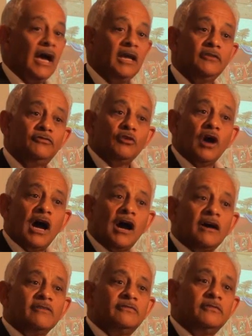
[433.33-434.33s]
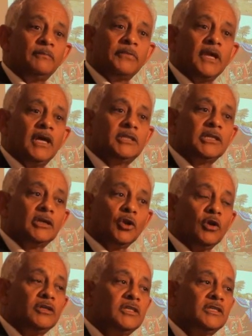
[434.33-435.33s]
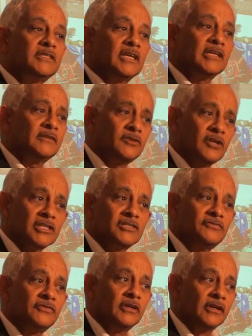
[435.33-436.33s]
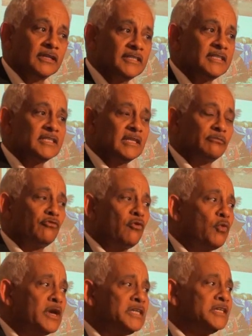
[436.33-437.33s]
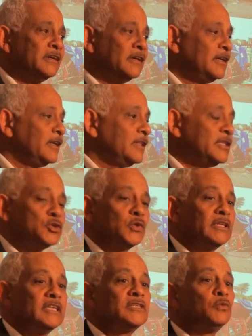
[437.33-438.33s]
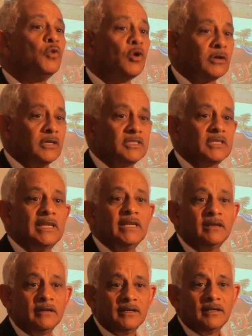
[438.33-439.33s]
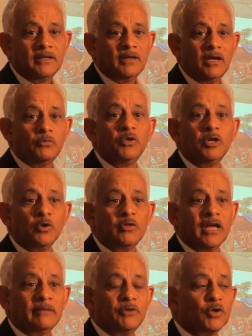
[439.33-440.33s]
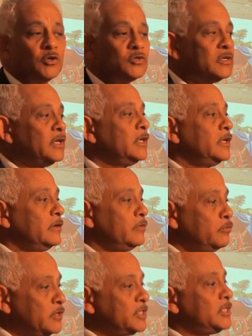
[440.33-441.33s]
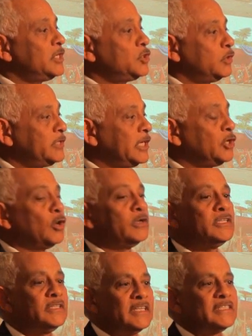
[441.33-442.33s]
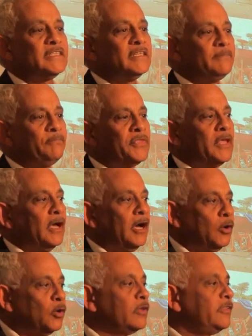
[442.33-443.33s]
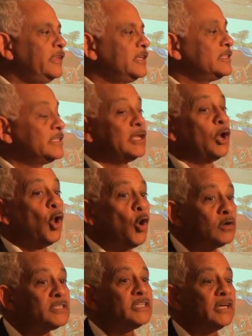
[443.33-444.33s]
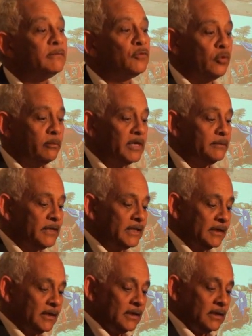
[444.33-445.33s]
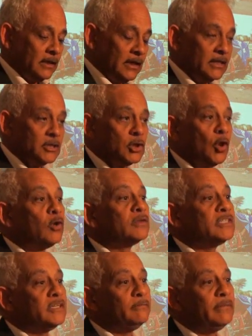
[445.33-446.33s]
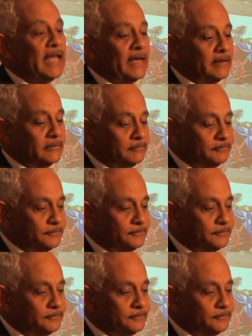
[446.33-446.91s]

And if you have a technology transfer system for 1 year, this one doesn't work, it's clear. And we know that because research or technology testing and all the things is a long-term commitment and is long-term plan.